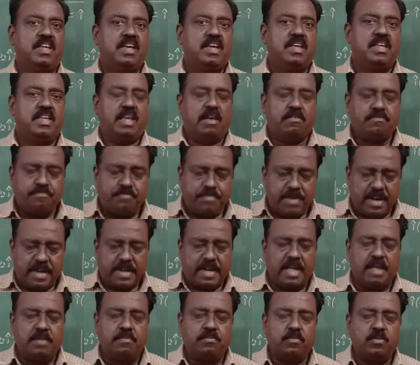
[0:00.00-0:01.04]
Every
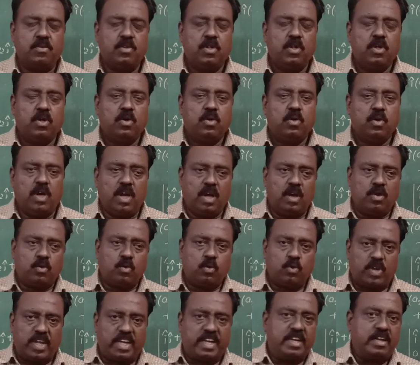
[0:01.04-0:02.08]
time we have
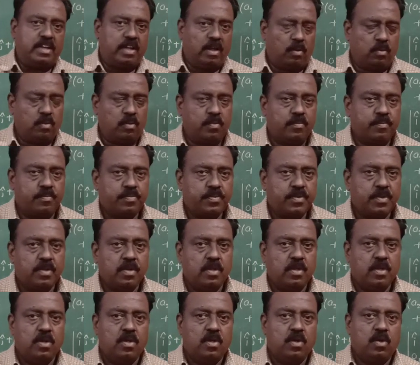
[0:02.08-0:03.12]
to take it down.
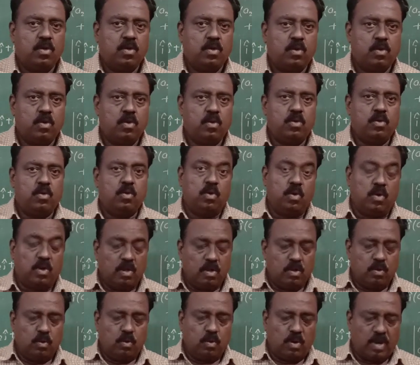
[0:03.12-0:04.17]

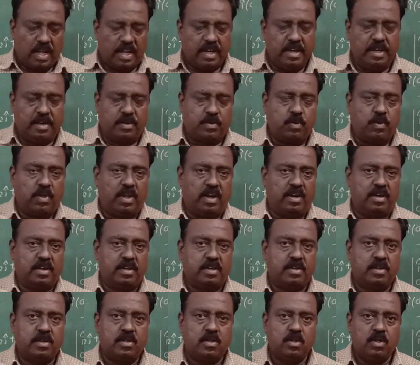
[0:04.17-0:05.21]
You learn it well.
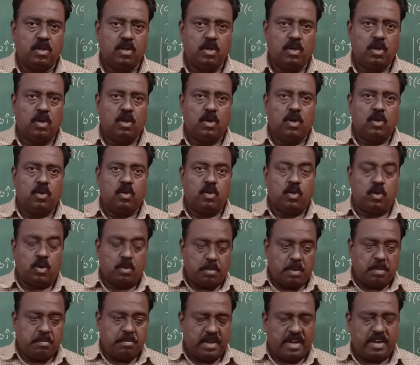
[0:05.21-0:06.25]
You
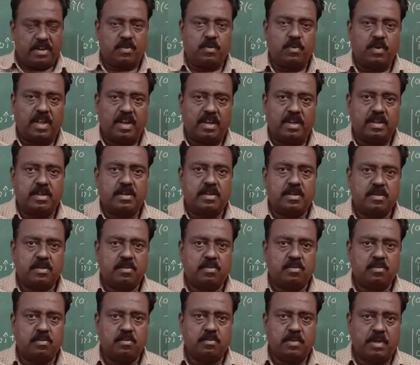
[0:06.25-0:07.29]
remember it well.
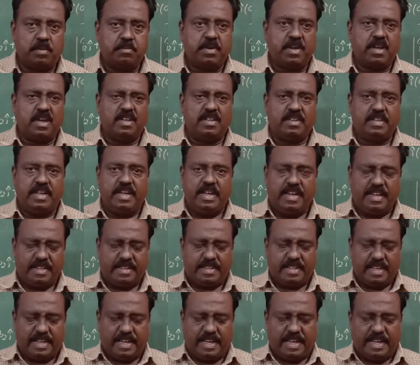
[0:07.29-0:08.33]
Right? Because it is
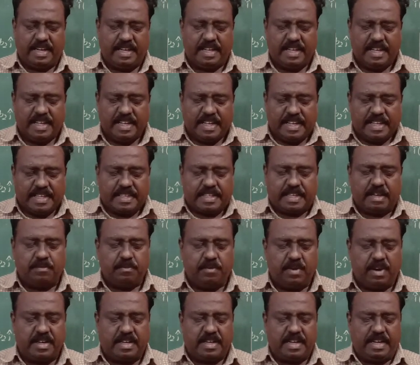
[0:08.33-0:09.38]
a
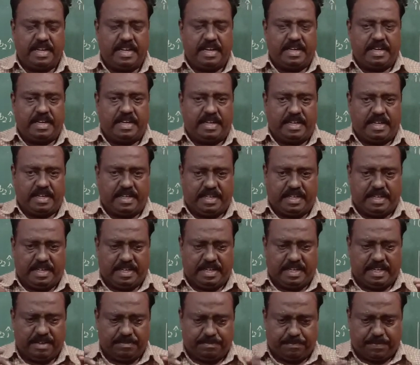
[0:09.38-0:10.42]
somewhat a
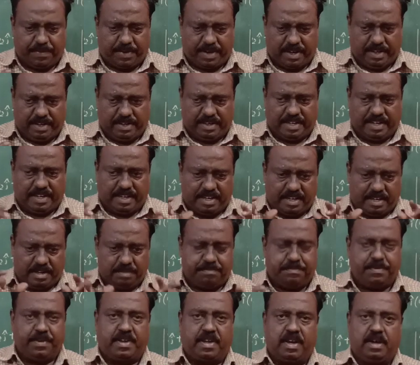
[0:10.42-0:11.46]
different and
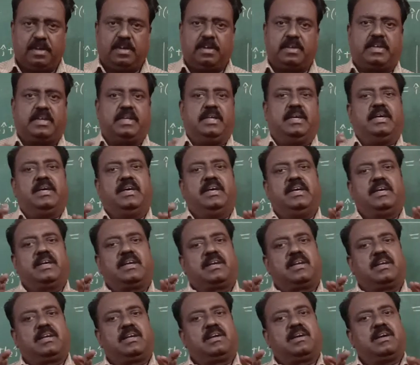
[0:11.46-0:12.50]
difficult
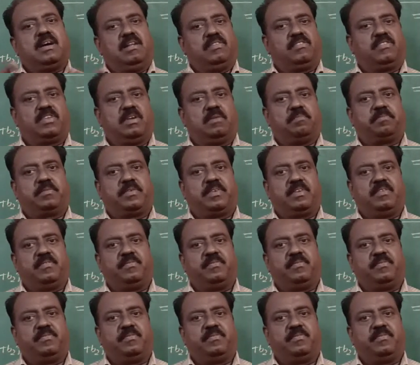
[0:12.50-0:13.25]
concept.